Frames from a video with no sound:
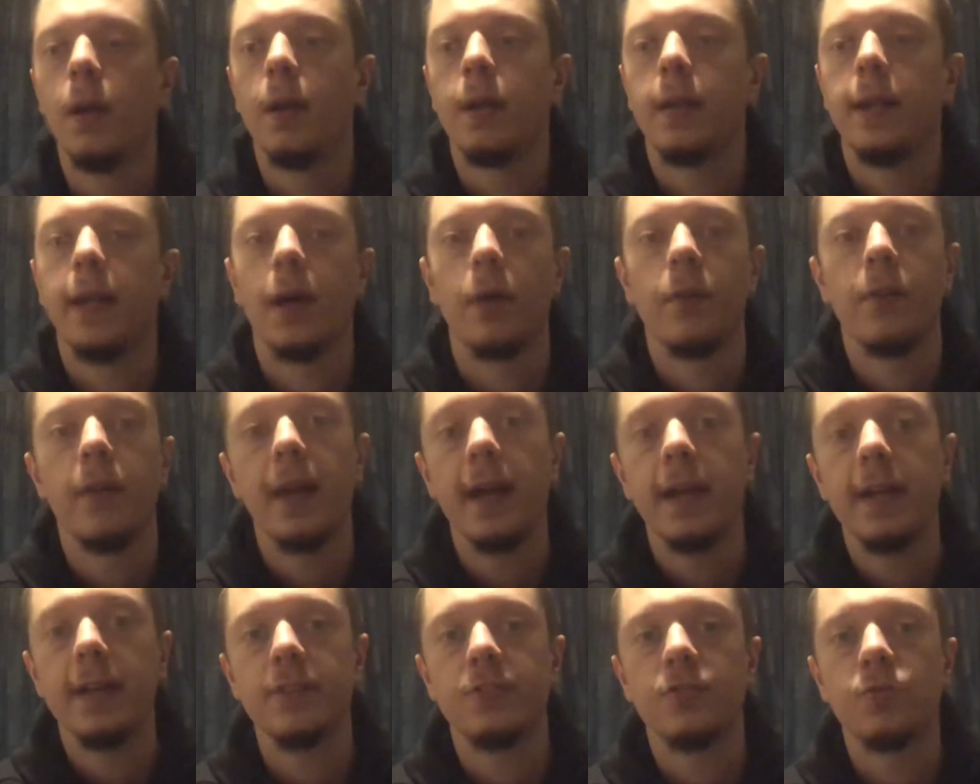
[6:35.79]
Now
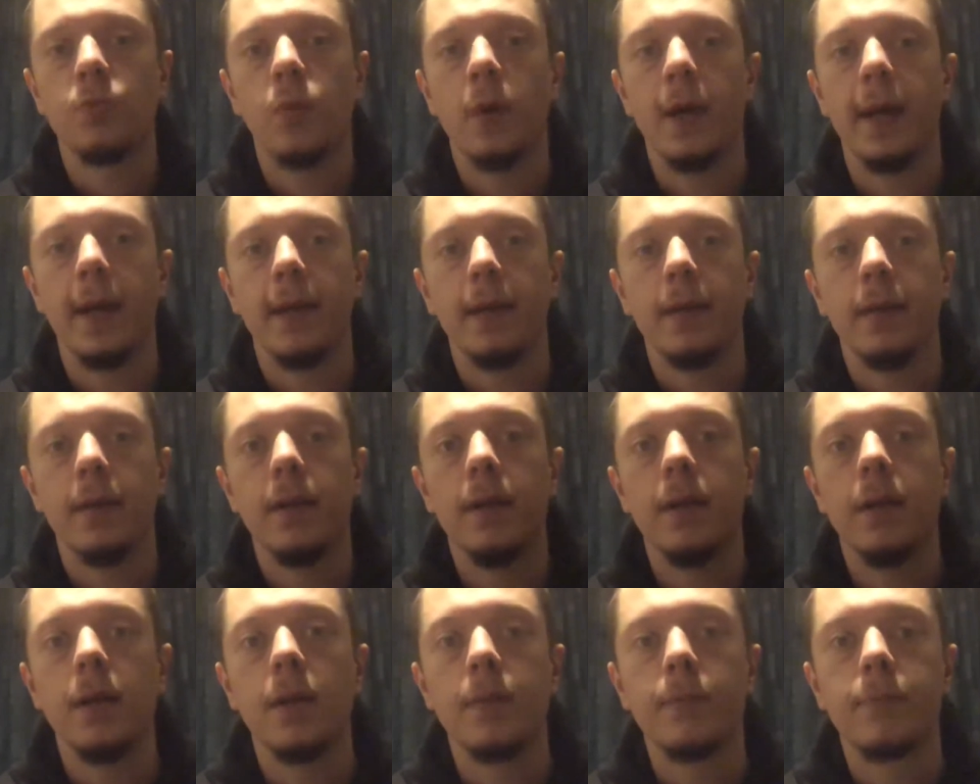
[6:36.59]
that is when
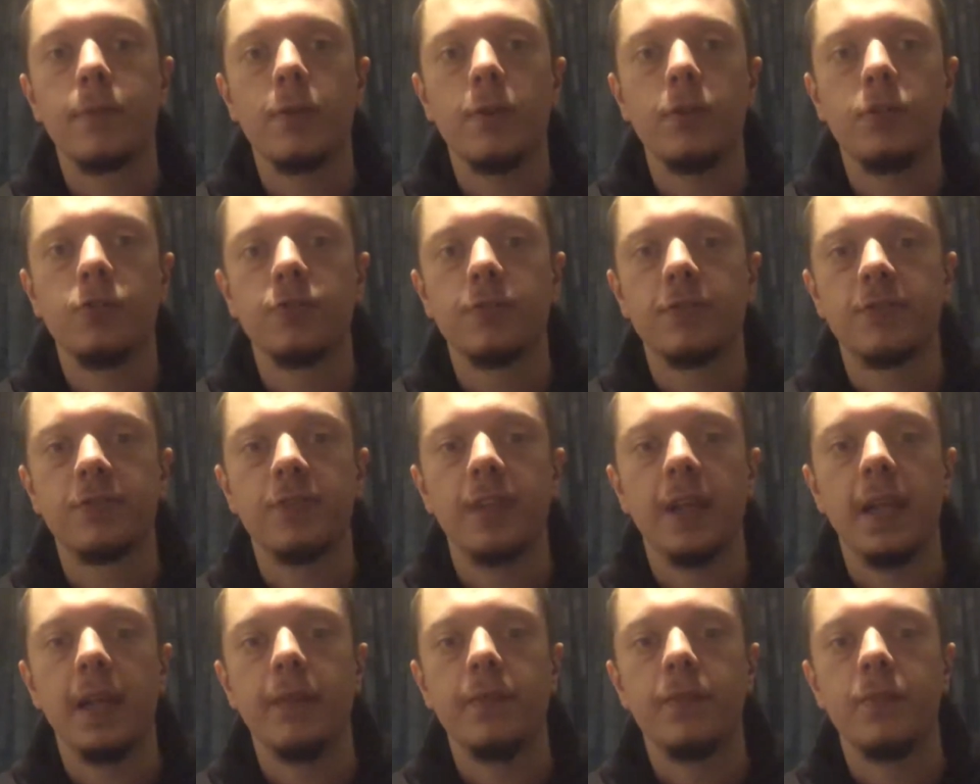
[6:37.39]
Bruce
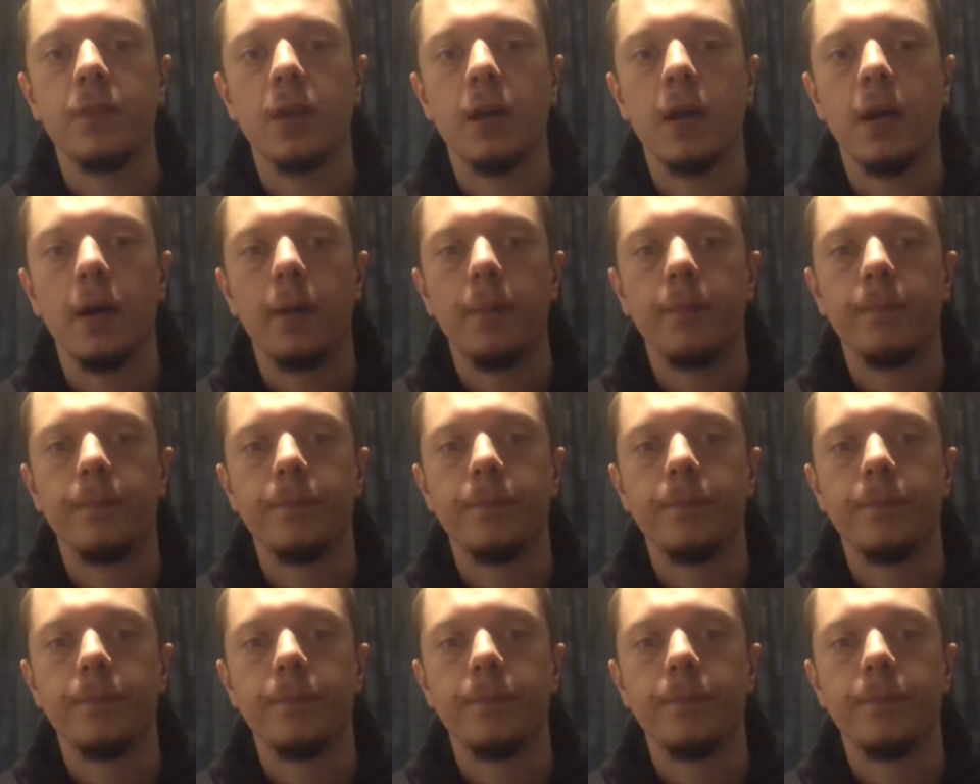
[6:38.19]
received, a